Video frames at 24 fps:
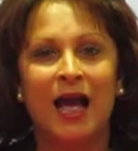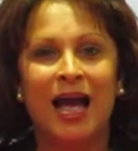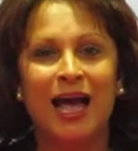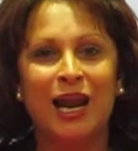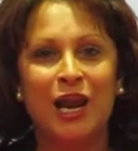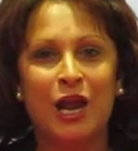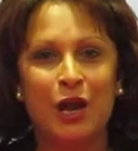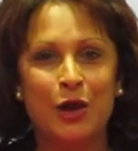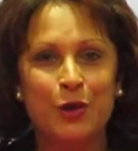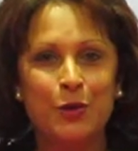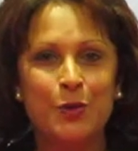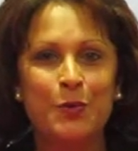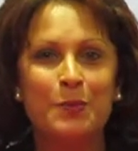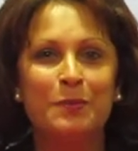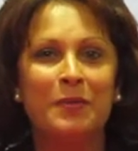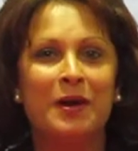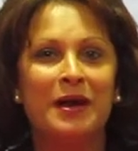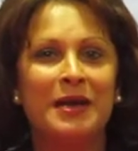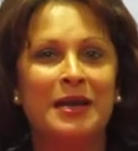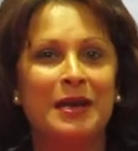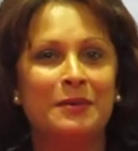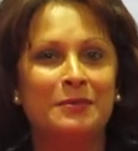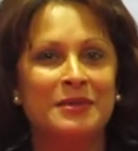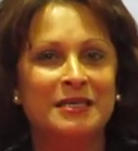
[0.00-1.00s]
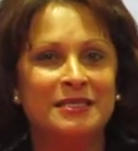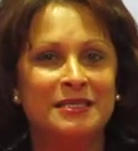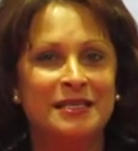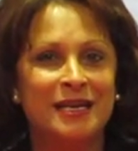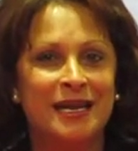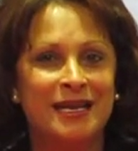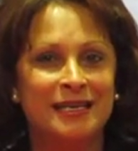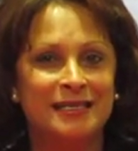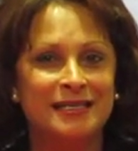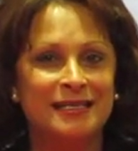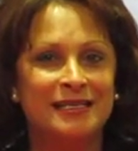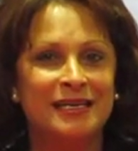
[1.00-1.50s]
Hello, my name is
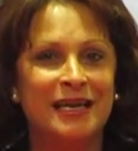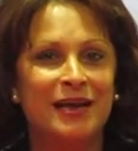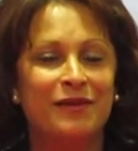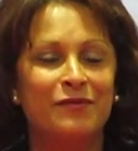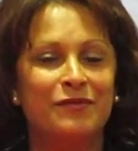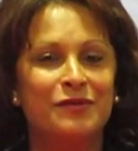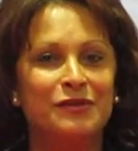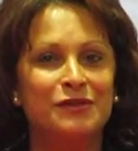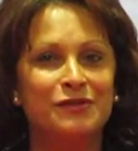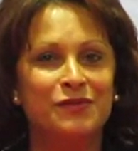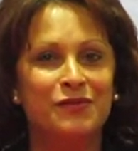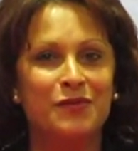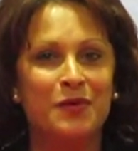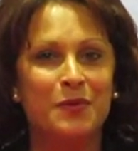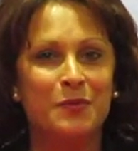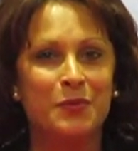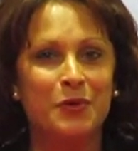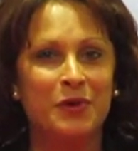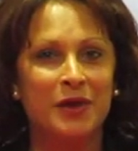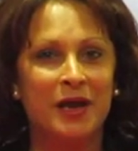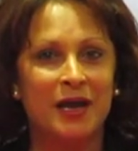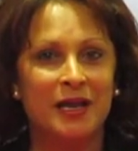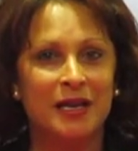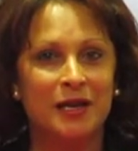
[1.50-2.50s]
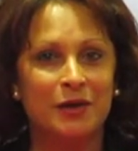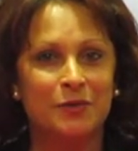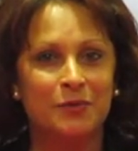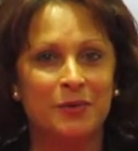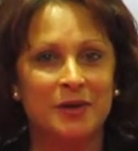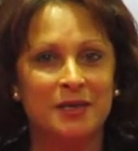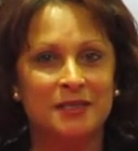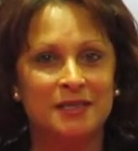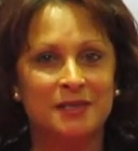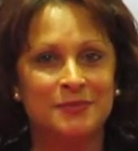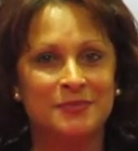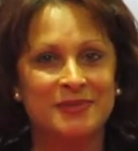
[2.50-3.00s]
Nancy Evans from Organic
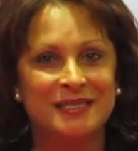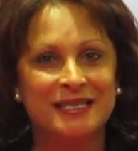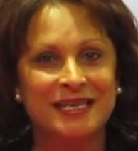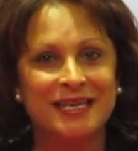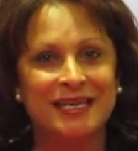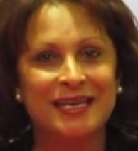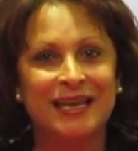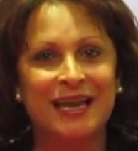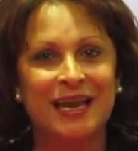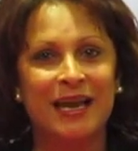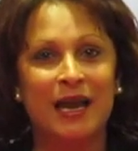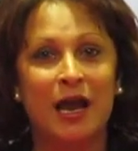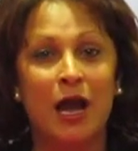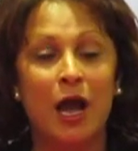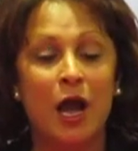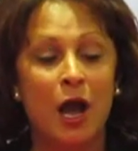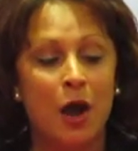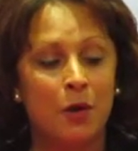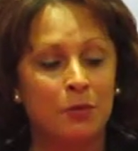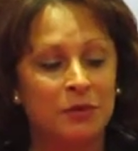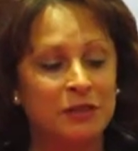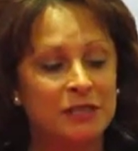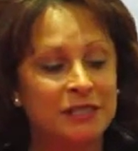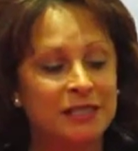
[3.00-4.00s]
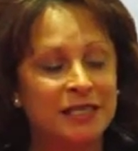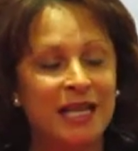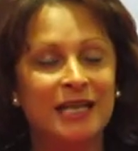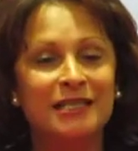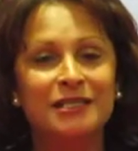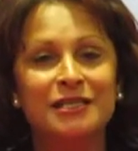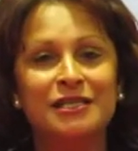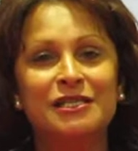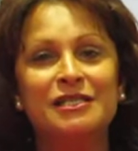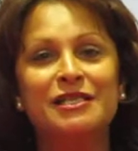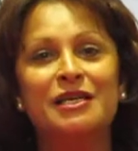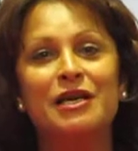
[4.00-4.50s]
Rosehip Skincare. I'd just like
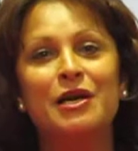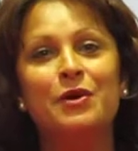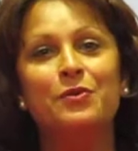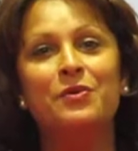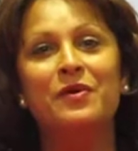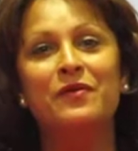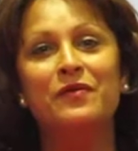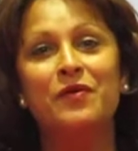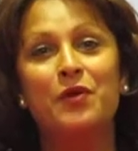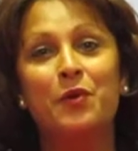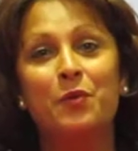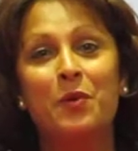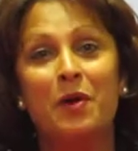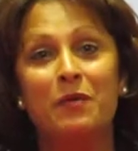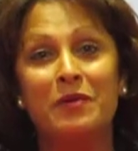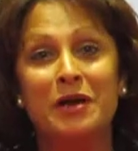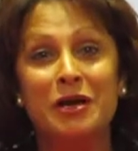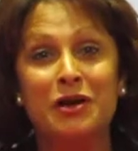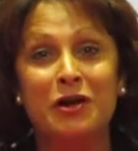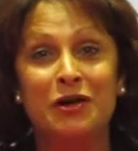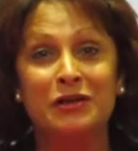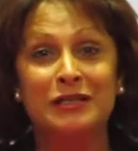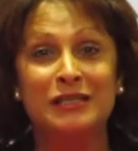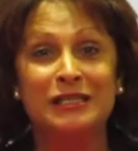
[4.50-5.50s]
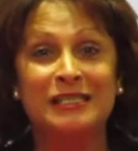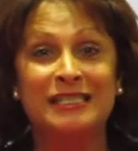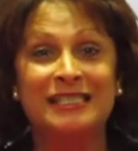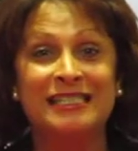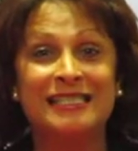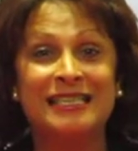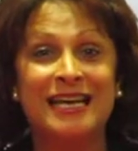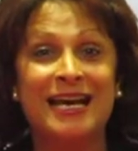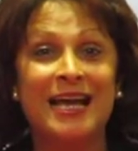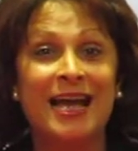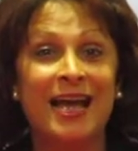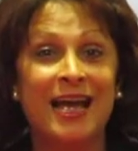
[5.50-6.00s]
to share with you what we got
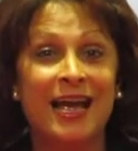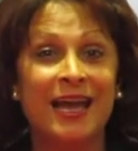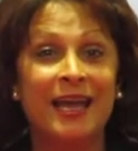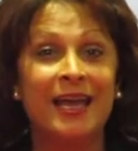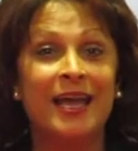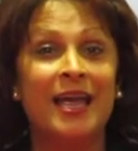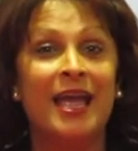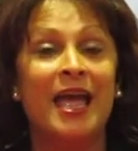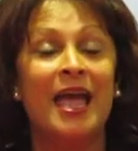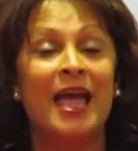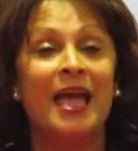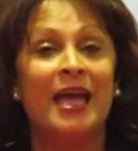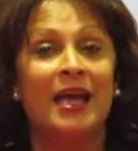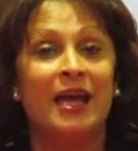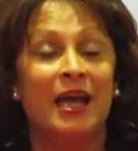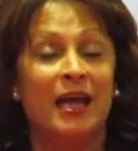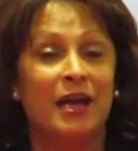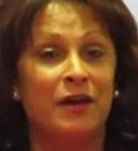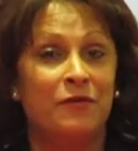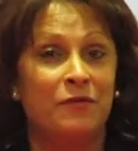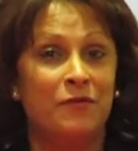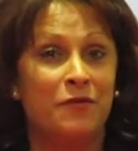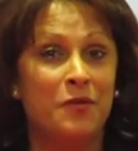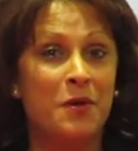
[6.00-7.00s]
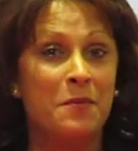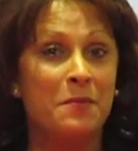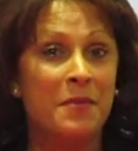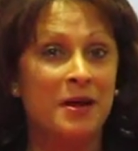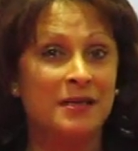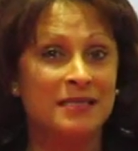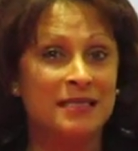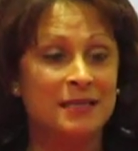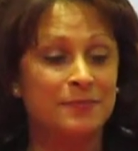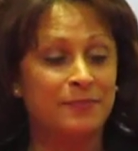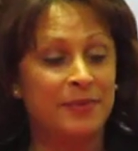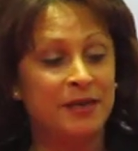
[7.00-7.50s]
today for the
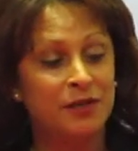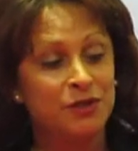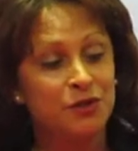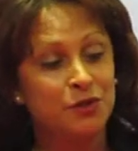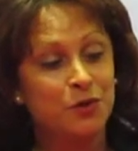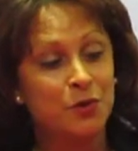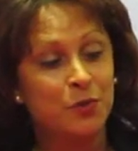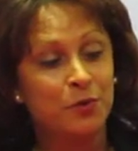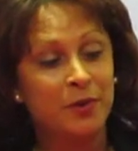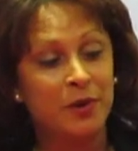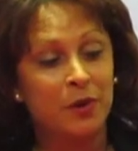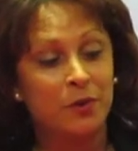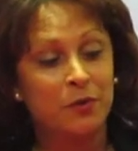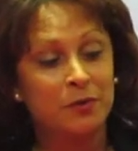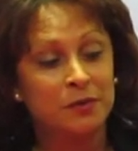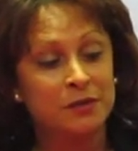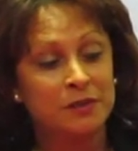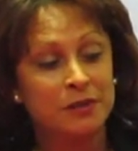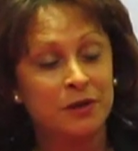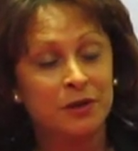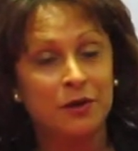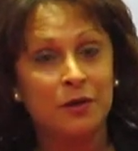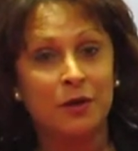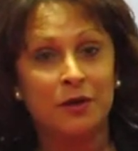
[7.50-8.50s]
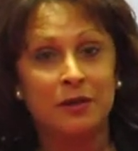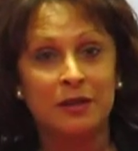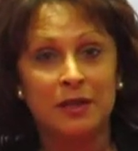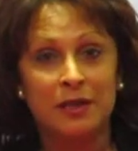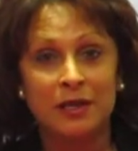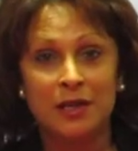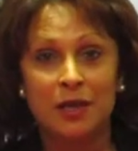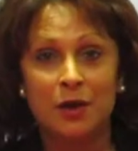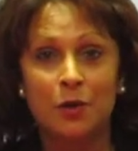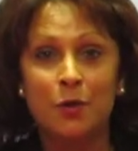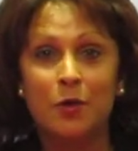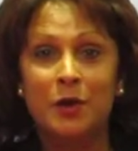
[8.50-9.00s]
month special. We also got
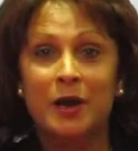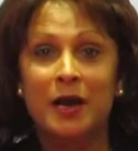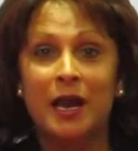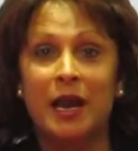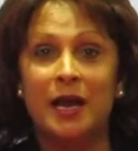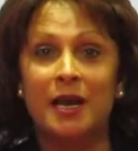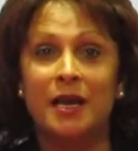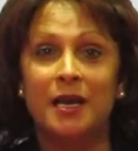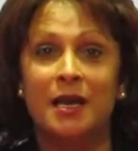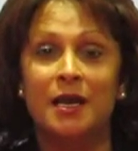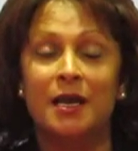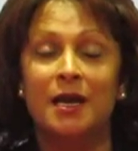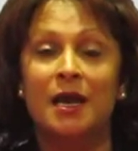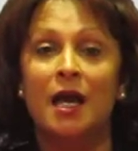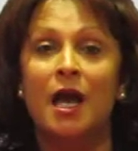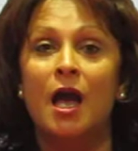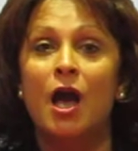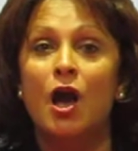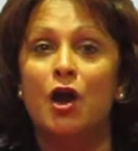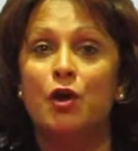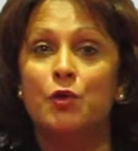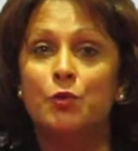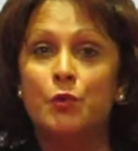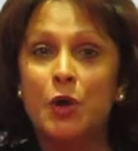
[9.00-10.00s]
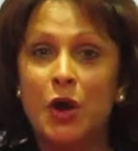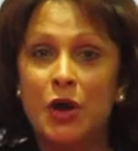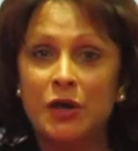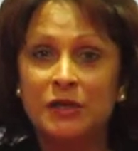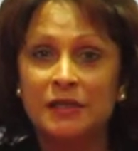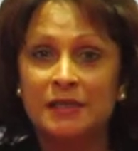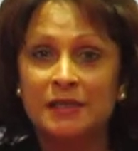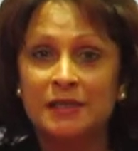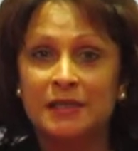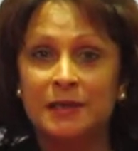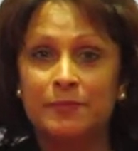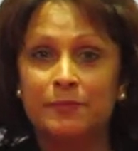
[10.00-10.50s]
the Organic
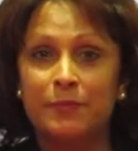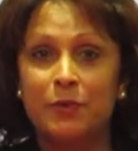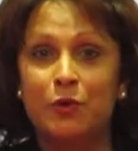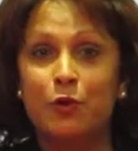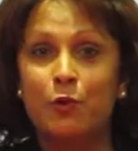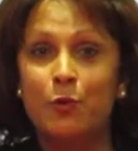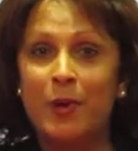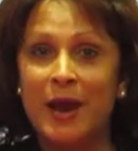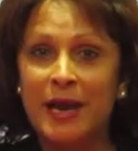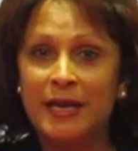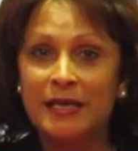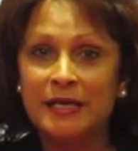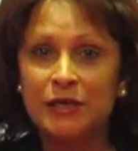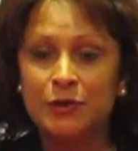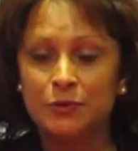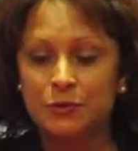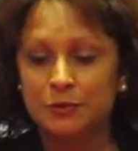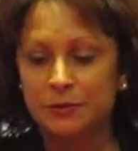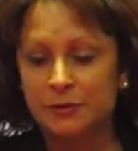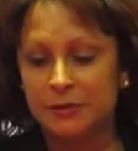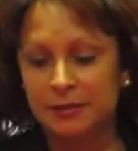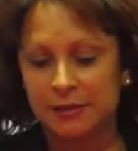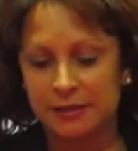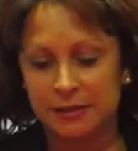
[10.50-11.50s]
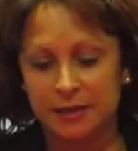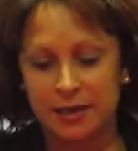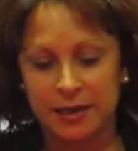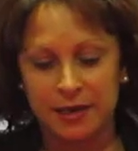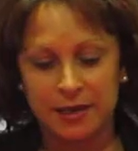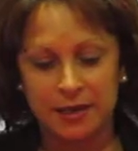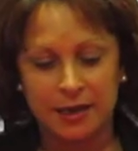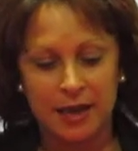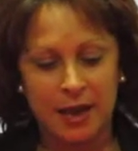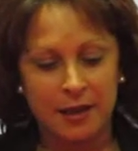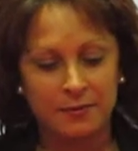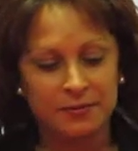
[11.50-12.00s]
Rosehip Granules.
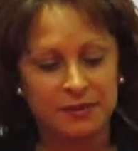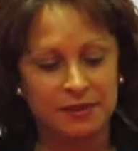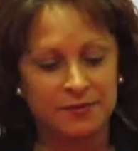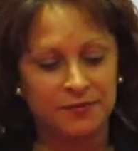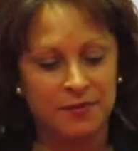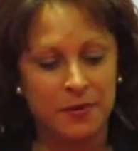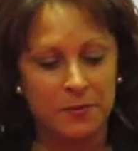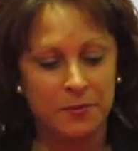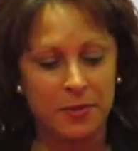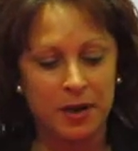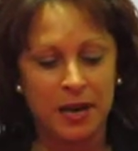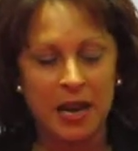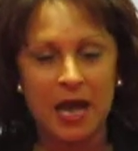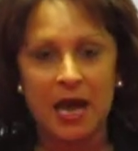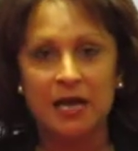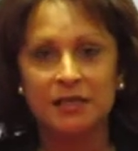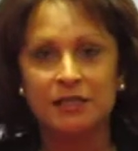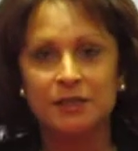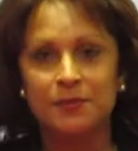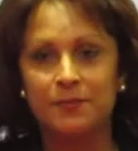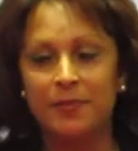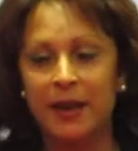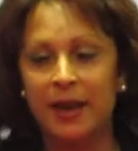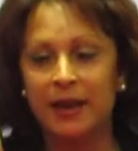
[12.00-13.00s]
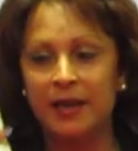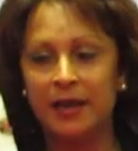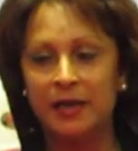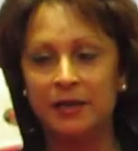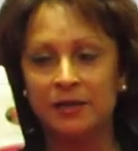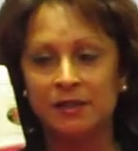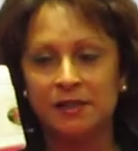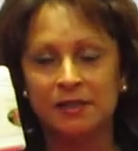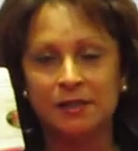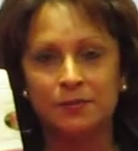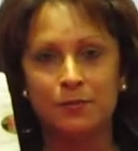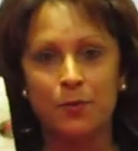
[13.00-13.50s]
It comes from a large pack and
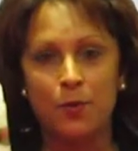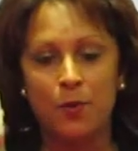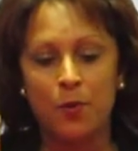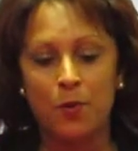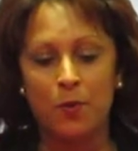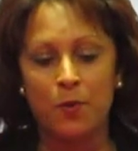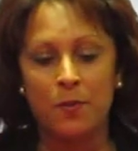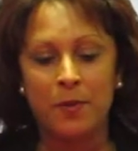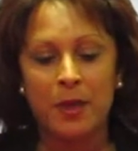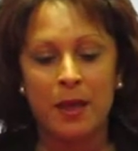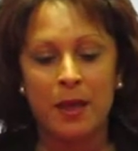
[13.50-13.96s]
a small